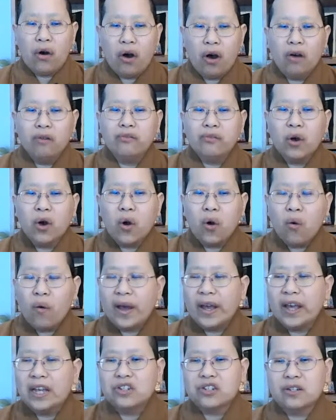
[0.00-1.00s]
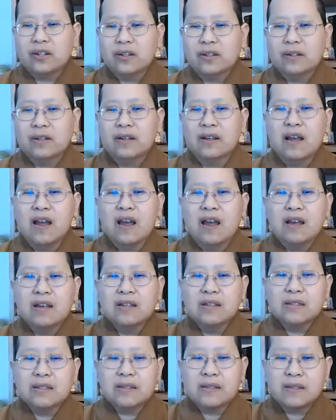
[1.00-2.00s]
of old age,
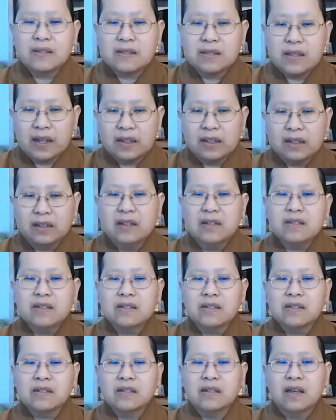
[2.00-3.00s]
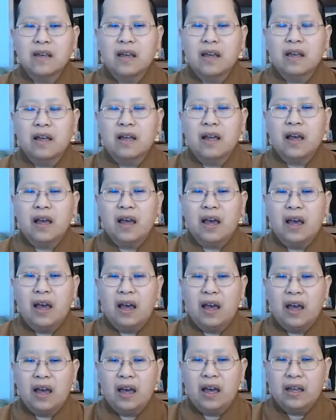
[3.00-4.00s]
sickness,
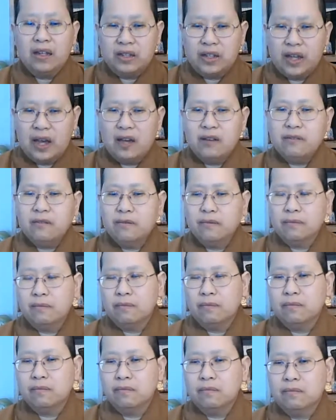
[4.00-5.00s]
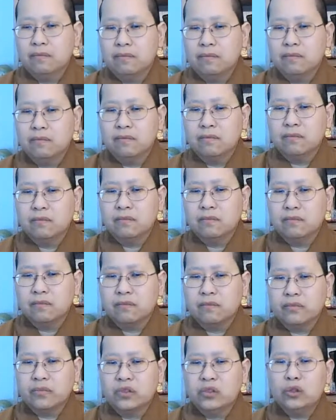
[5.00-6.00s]
and death,
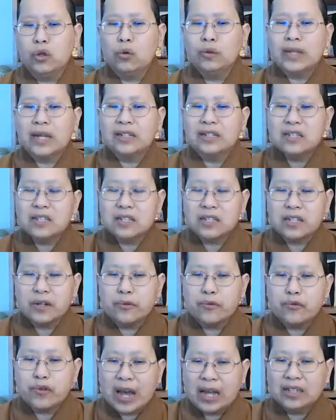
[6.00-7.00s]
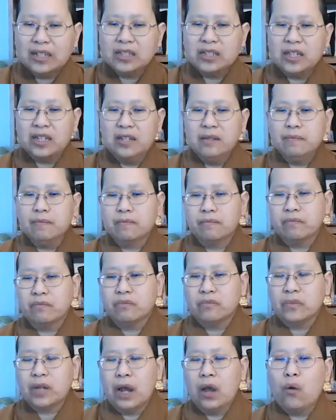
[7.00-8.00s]
know that this is the reality.
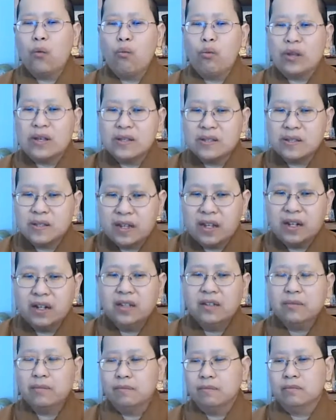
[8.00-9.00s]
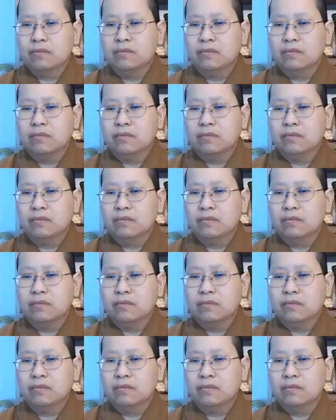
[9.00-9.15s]
We see it,